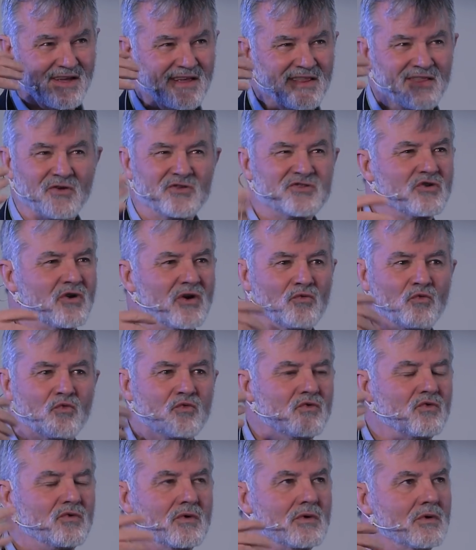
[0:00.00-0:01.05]
in the sort
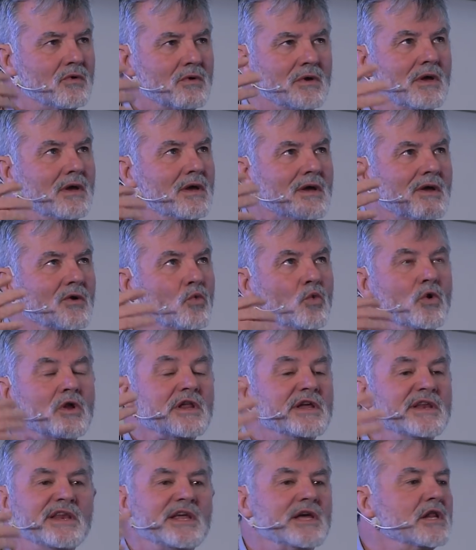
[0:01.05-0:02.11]
of
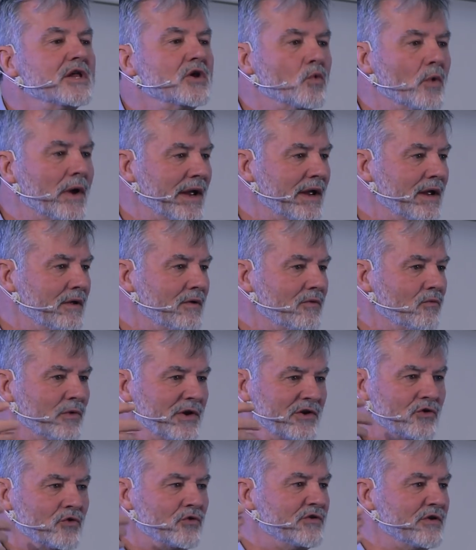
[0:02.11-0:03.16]
willy-nilly way
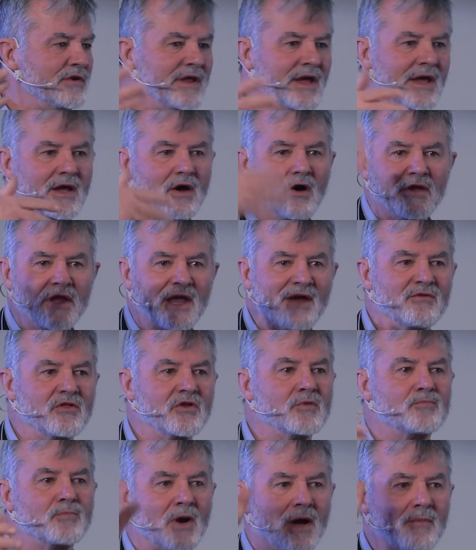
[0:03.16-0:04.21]
we do today. Oh, you have a
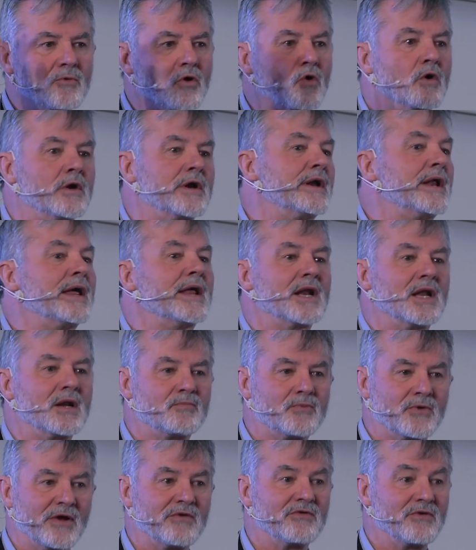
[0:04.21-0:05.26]
little problem, go on an
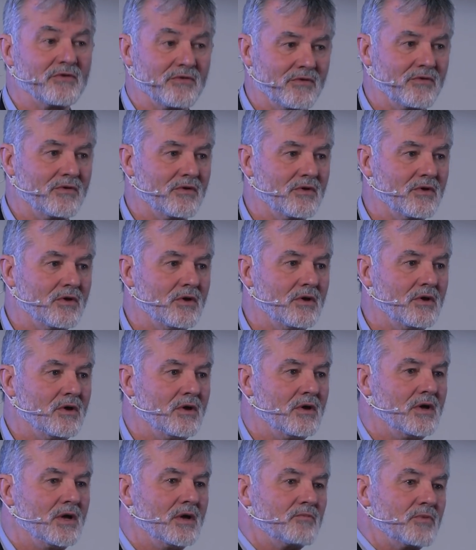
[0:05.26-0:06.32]
antidepressant.
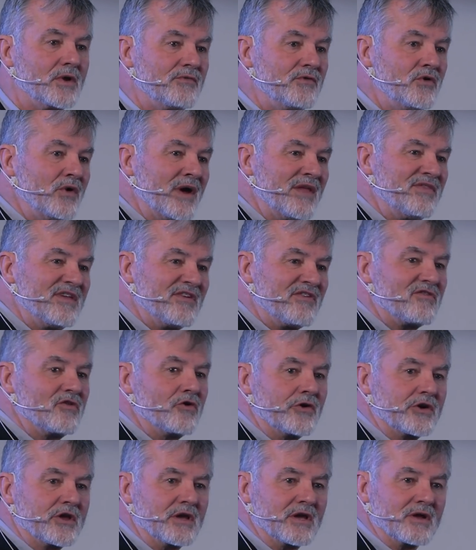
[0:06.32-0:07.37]
But if you had this
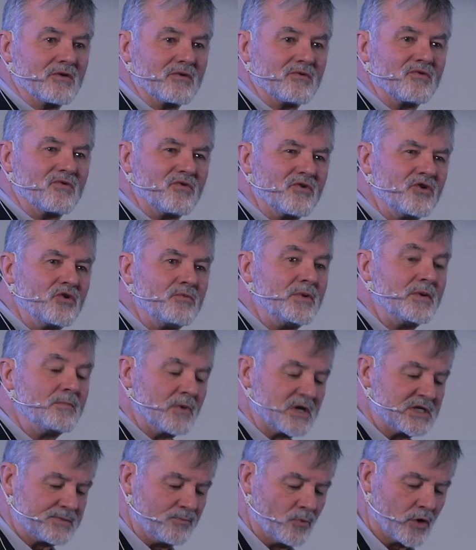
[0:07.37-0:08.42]
lurking, you'd be
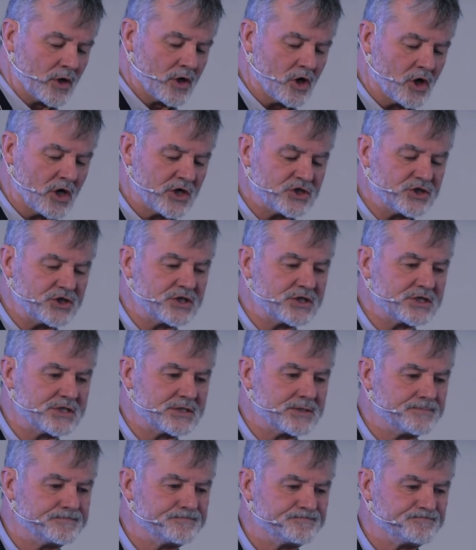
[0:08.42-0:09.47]
much more
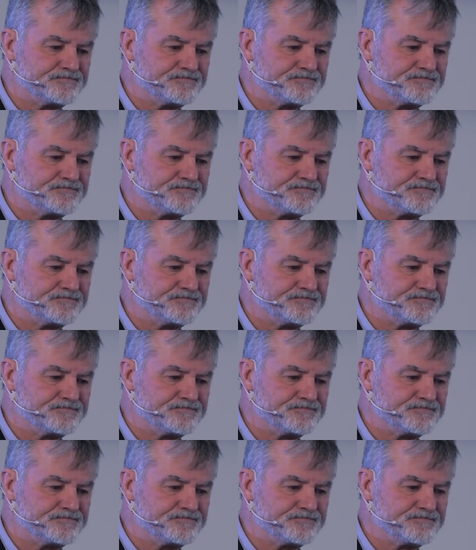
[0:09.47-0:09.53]
cautious.